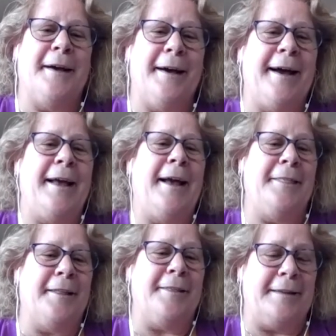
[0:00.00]
I
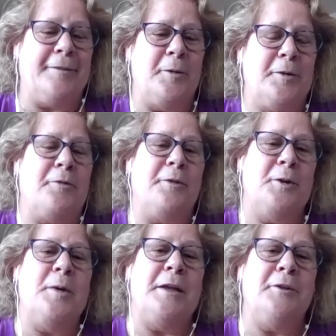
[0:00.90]
thought that's always a
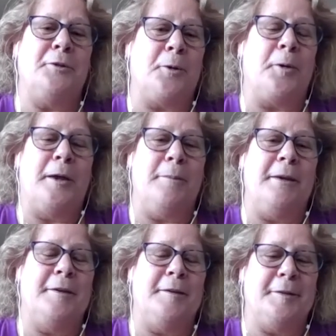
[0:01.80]
unique story
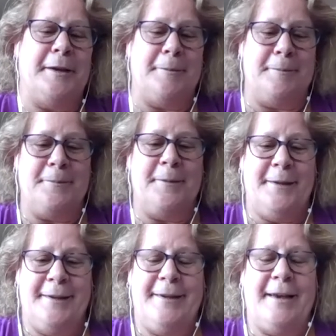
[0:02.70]
because
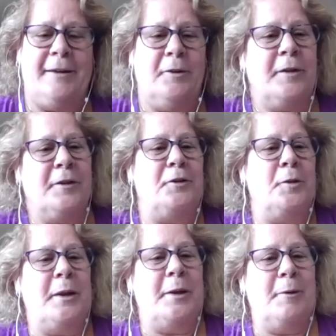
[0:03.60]
I don't think there's
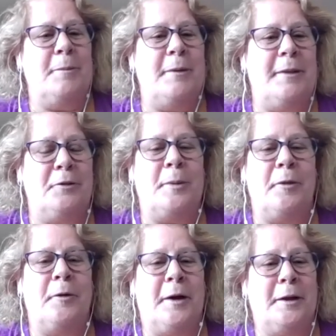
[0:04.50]
too many women that
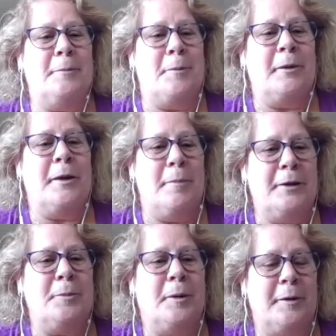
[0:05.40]
spend their honeymoon playing
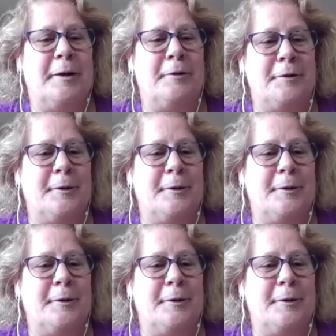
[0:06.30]
baseball in Arizona.